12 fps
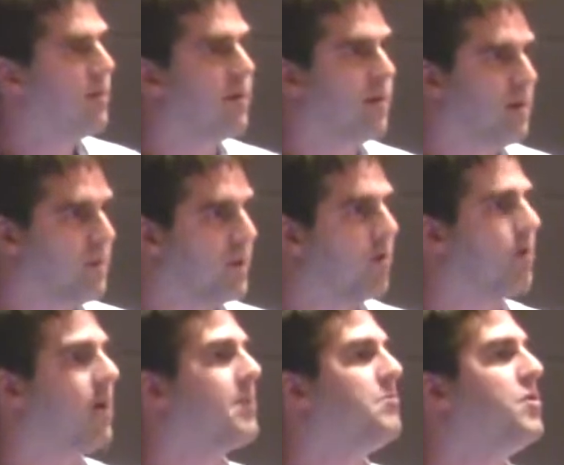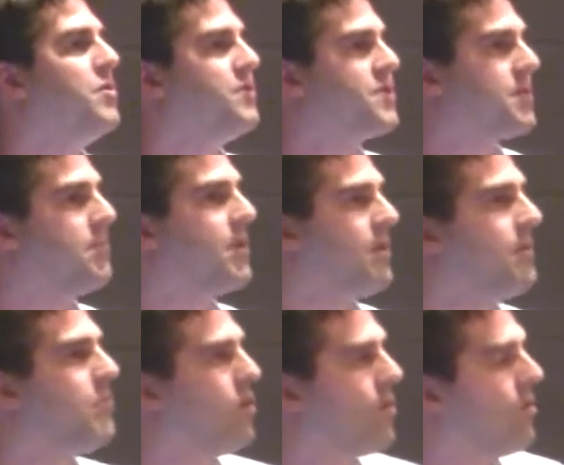and then I'll kind of move to some of the more